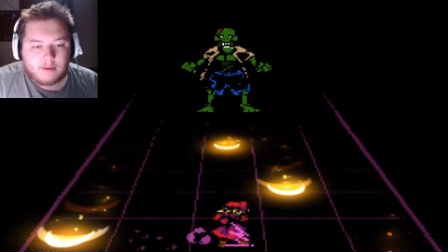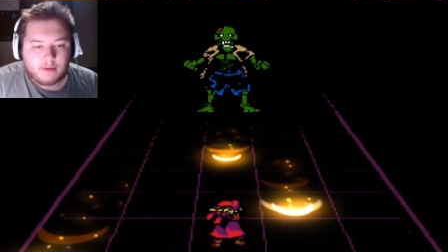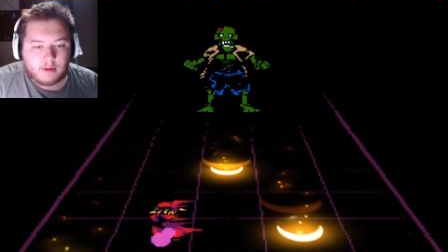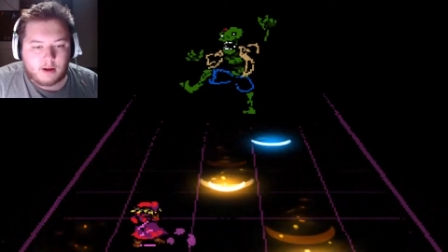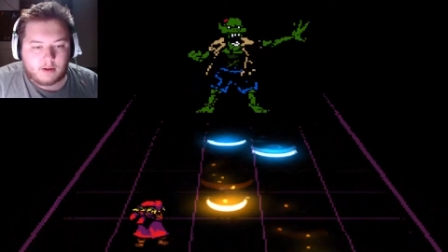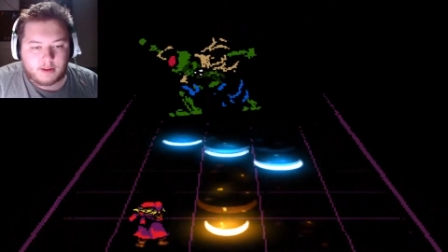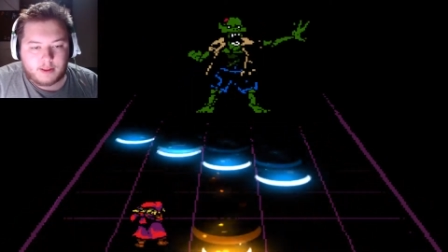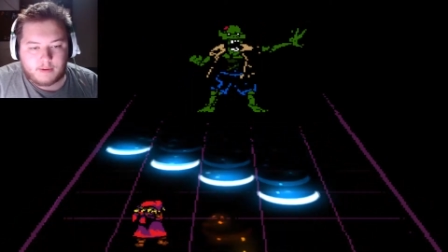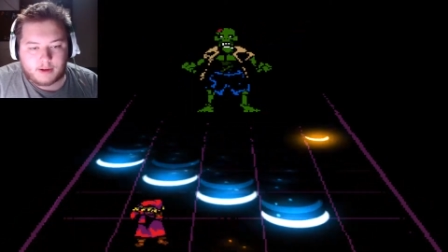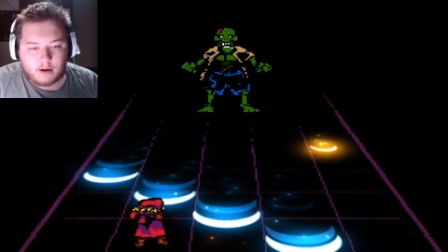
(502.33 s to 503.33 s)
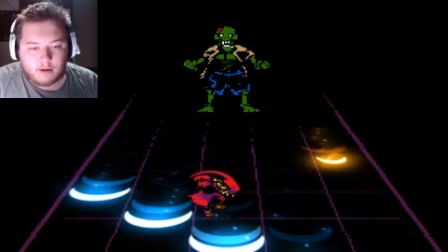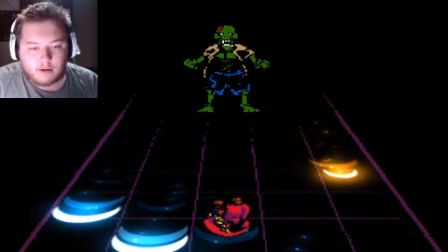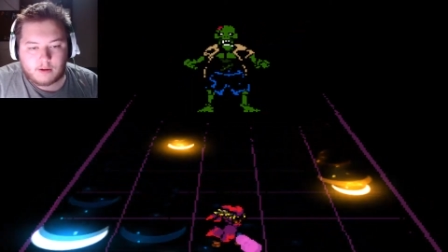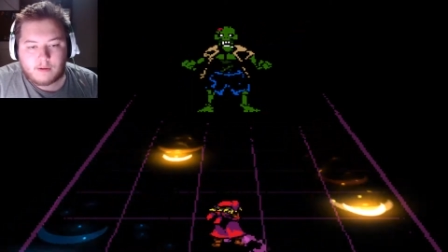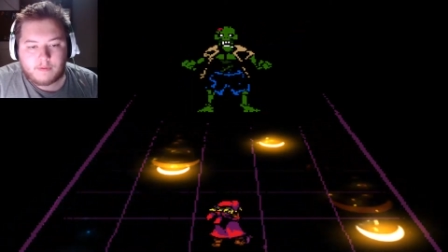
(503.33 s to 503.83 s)
Okay, there we go.
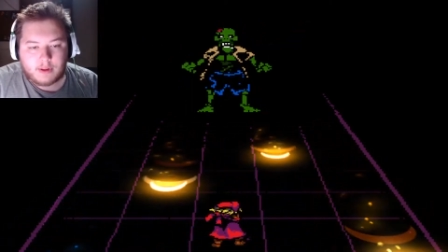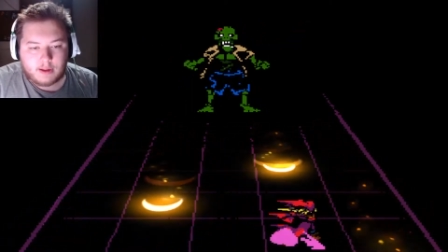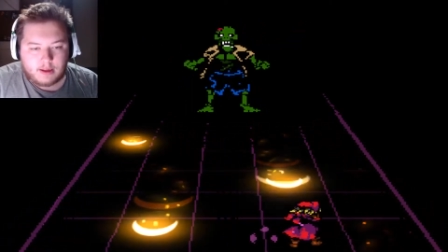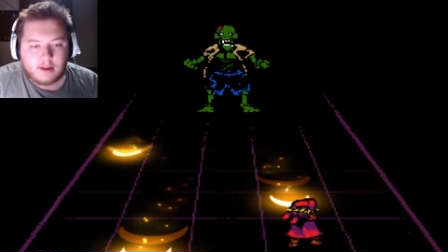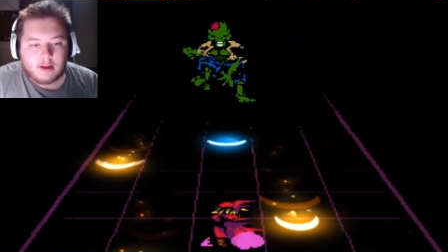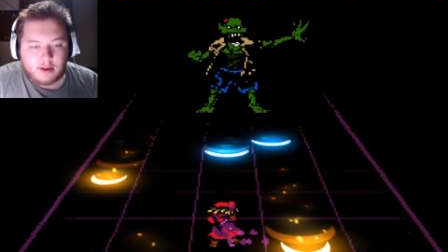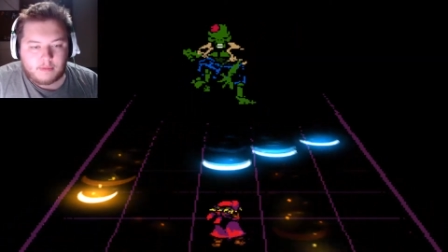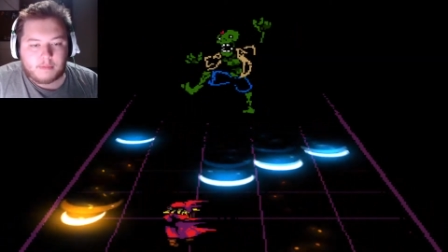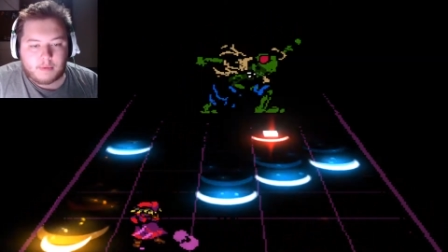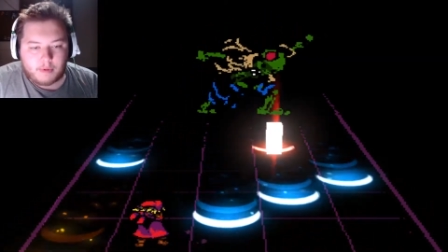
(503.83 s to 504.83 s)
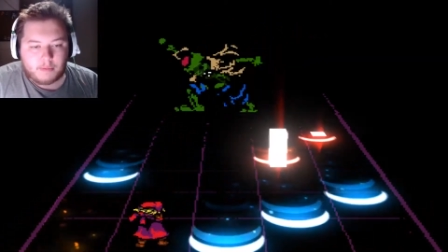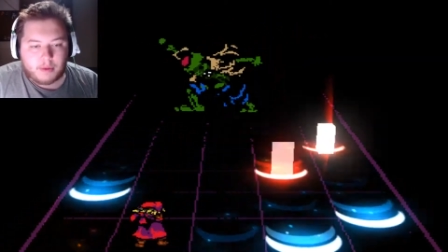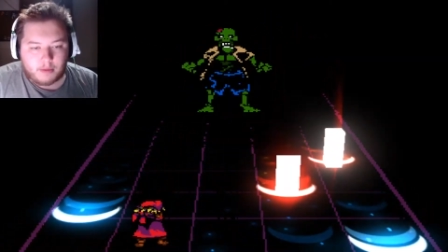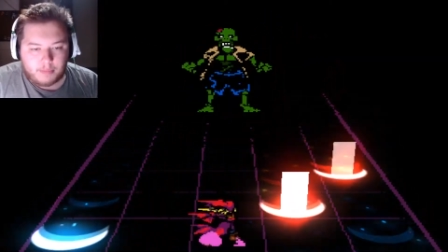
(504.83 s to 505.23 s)
Pretty good